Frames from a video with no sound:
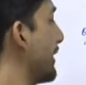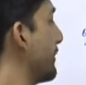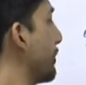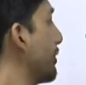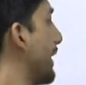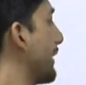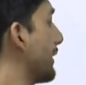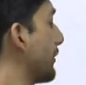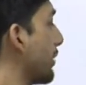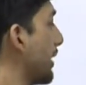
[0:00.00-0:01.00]
the input and it
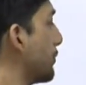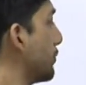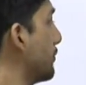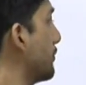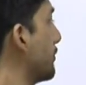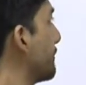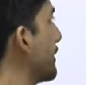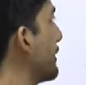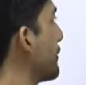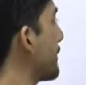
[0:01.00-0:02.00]
will try to
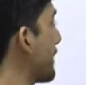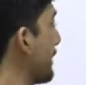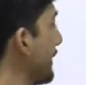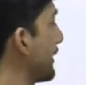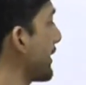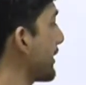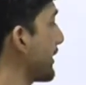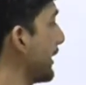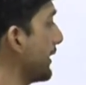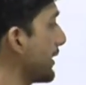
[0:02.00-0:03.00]
produce the cluster
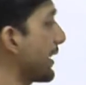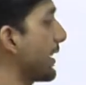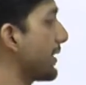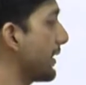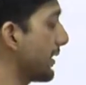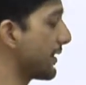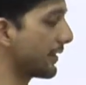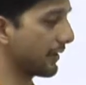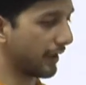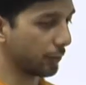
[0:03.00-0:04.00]
centers at this
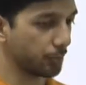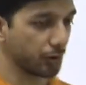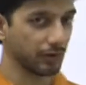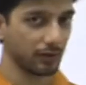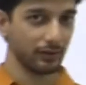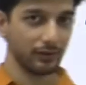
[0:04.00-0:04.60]
output.